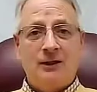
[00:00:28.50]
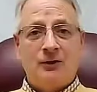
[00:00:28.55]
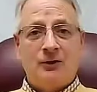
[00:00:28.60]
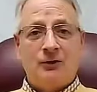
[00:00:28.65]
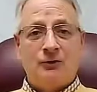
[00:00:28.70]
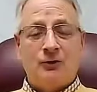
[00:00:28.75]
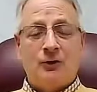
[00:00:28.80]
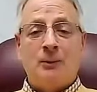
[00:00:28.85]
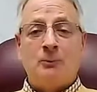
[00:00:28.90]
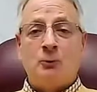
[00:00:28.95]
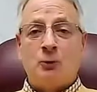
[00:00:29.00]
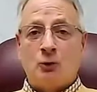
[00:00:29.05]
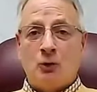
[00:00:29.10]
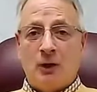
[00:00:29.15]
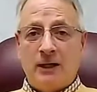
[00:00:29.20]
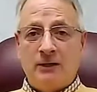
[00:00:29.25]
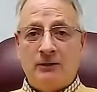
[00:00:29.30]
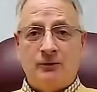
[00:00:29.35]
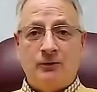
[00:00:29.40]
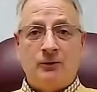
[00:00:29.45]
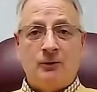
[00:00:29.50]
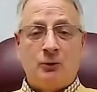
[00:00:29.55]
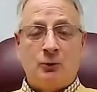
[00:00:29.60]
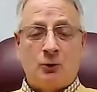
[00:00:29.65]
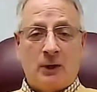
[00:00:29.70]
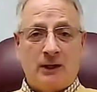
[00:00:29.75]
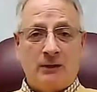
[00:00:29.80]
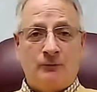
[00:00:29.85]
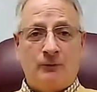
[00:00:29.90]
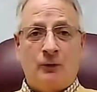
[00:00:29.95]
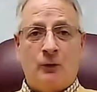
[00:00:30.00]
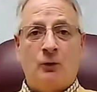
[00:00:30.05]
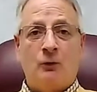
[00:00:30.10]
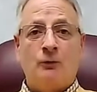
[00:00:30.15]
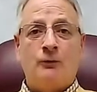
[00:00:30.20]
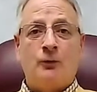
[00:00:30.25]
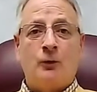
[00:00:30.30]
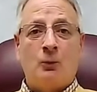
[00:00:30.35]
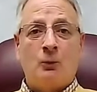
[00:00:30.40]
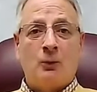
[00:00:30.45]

So I'm great, grateful for